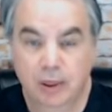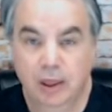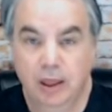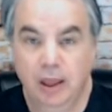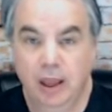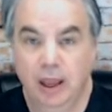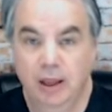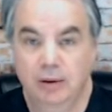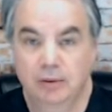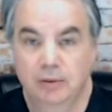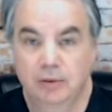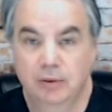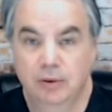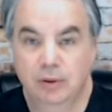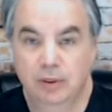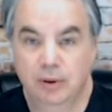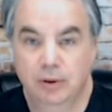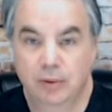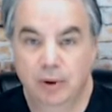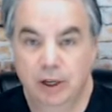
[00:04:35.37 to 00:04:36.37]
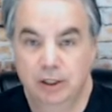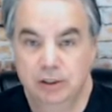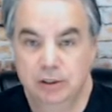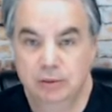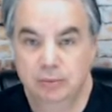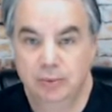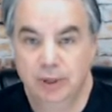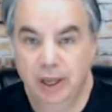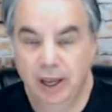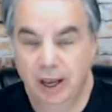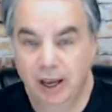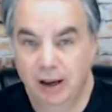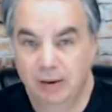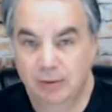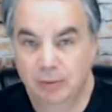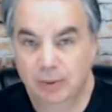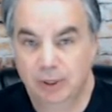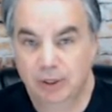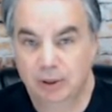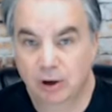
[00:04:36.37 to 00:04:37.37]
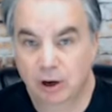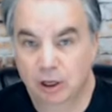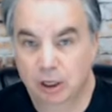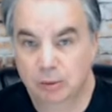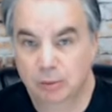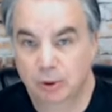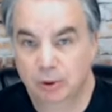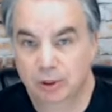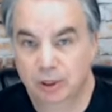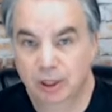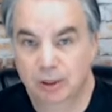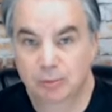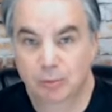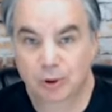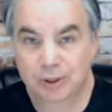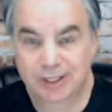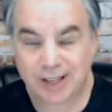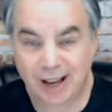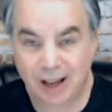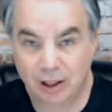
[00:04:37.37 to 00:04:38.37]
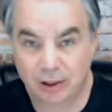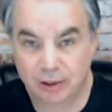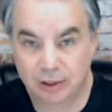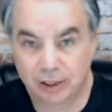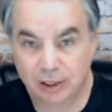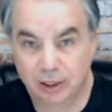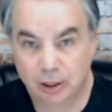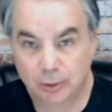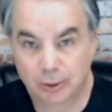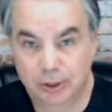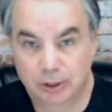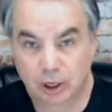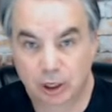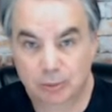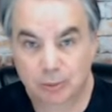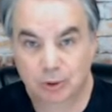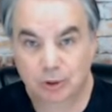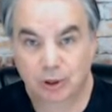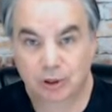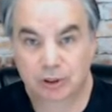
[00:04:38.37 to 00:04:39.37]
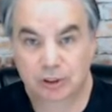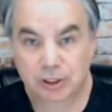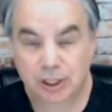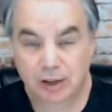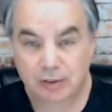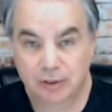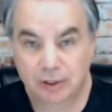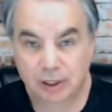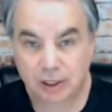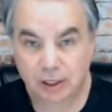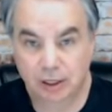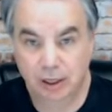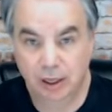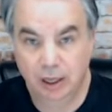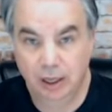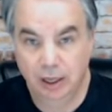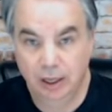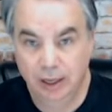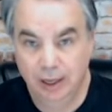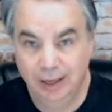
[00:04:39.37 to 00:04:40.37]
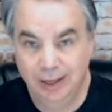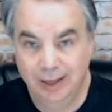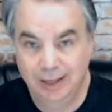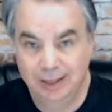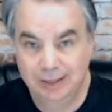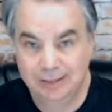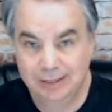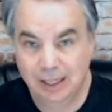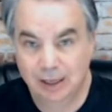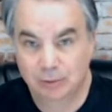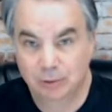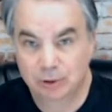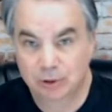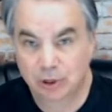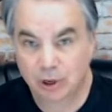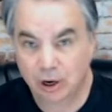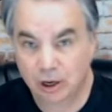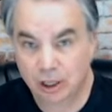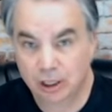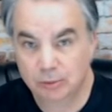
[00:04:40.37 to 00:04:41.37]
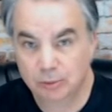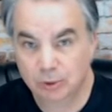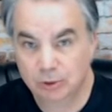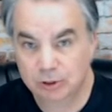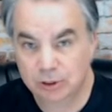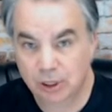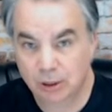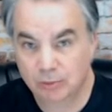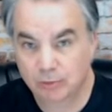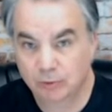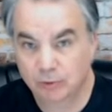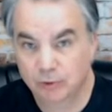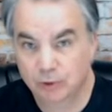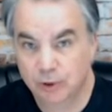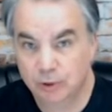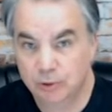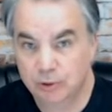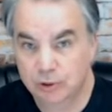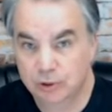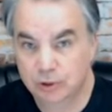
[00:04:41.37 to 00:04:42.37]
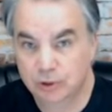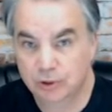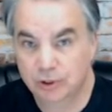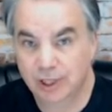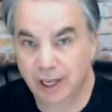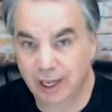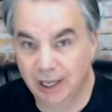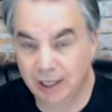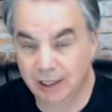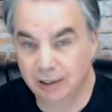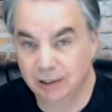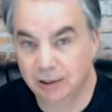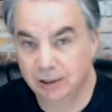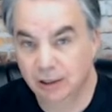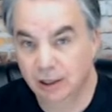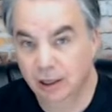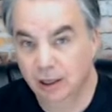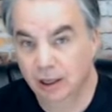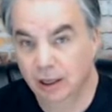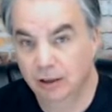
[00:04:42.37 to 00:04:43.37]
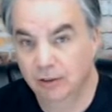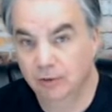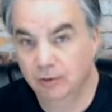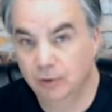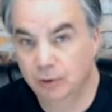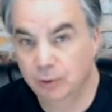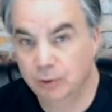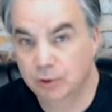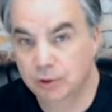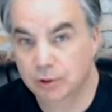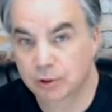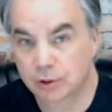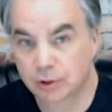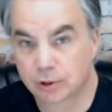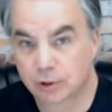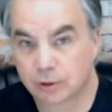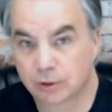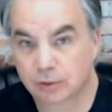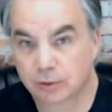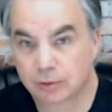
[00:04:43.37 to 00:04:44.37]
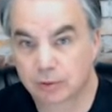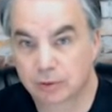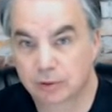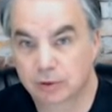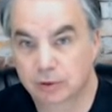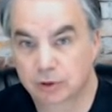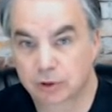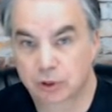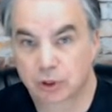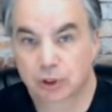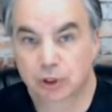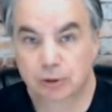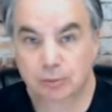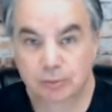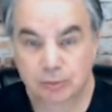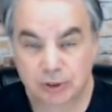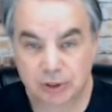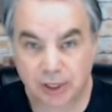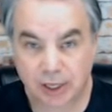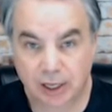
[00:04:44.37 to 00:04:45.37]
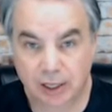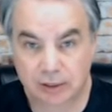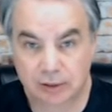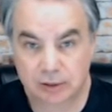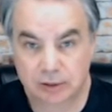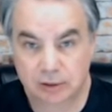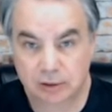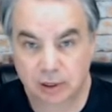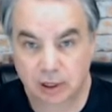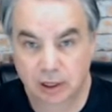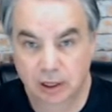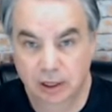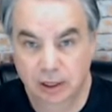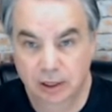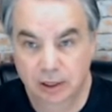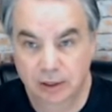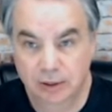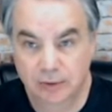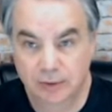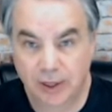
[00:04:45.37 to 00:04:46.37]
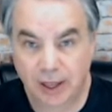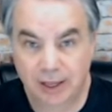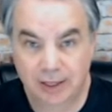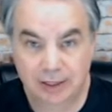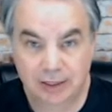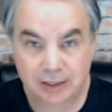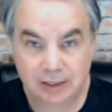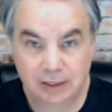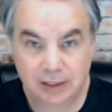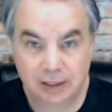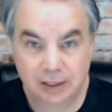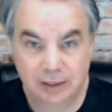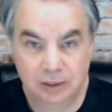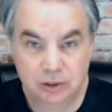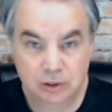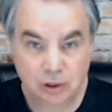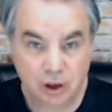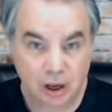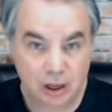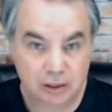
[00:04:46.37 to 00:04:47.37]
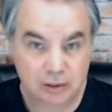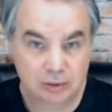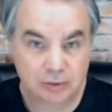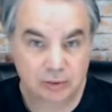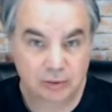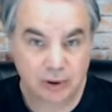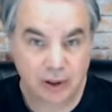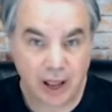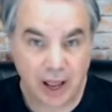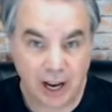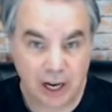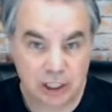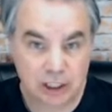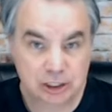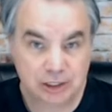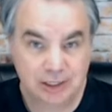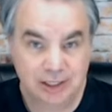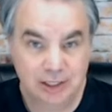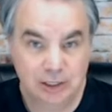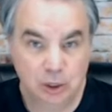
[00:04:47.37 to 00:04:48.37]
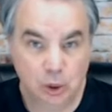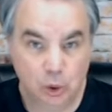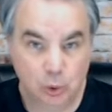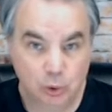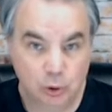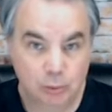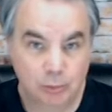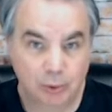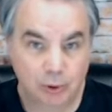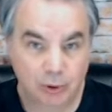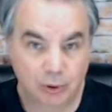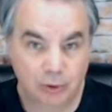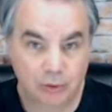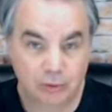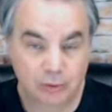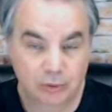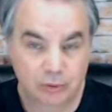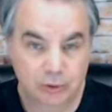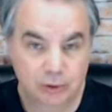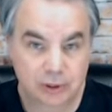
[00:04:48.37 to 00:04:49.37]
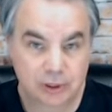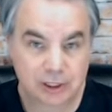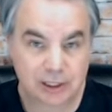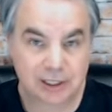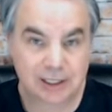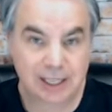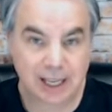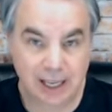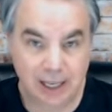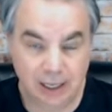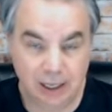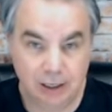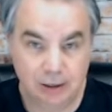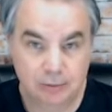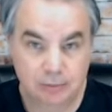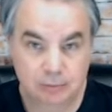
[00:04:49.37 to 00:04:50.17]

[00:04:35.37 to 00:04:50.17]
And the question we have when we talk about immortality or we talk about longevity is that we're talking about some future date and future circumstance that is not actually knowable today.